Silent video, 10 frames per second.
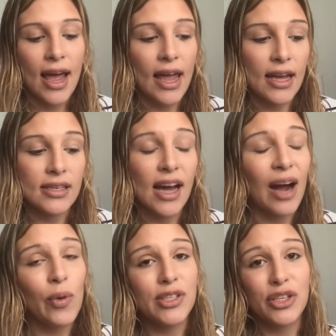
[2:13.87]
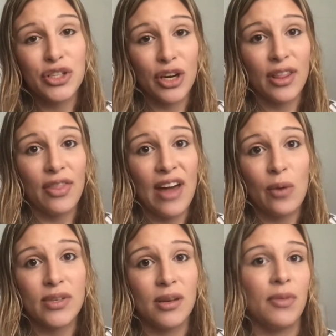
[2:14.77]
And I wasn't sure that
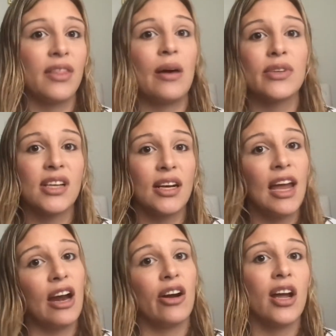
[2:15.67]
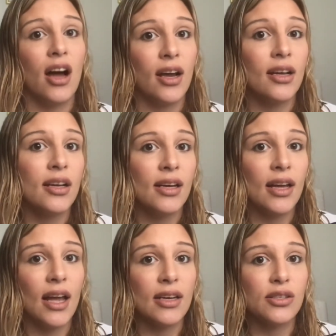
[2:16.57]
that was something that was going to carry on
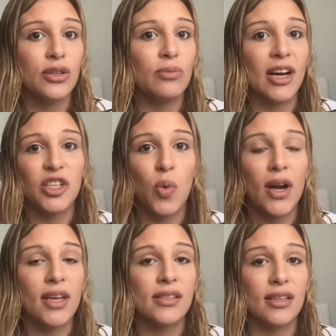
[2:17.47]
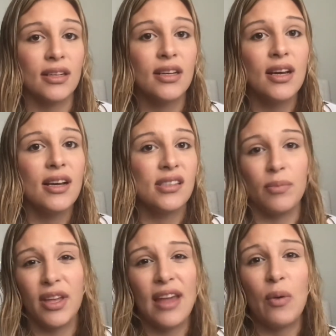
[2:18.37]
into my 20s and
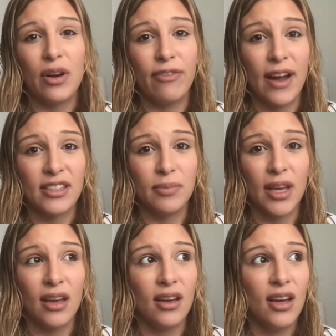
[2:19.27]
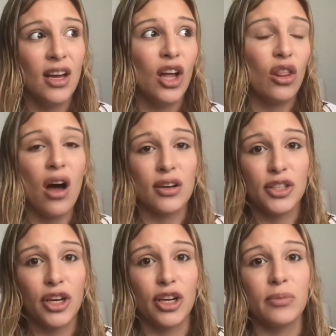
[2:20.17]
something that would affect me long
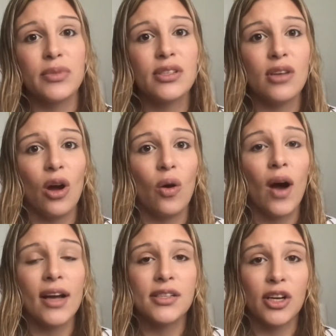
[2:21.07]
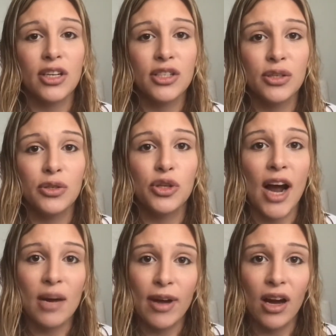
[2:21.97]
term. So I started to
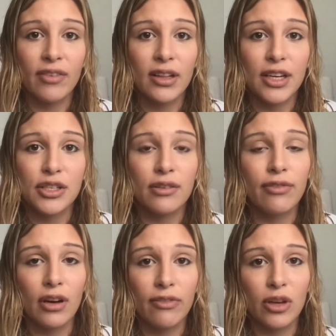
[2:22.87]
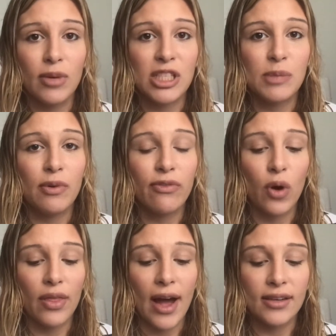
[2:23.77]
track my ovulation for a few months
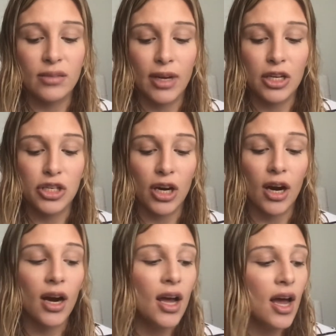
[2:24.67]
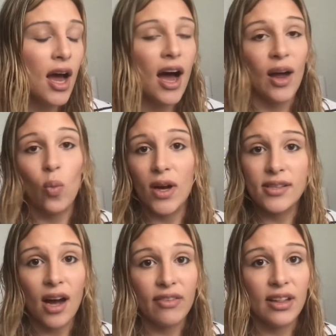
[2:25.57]
before that to make sure I
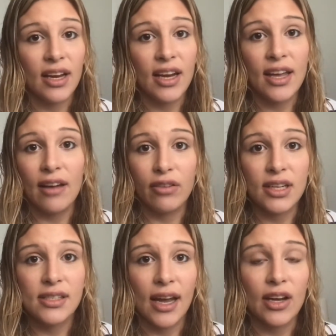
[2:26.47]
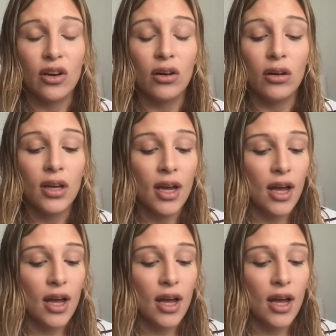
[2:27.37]
was ovulating every cycle.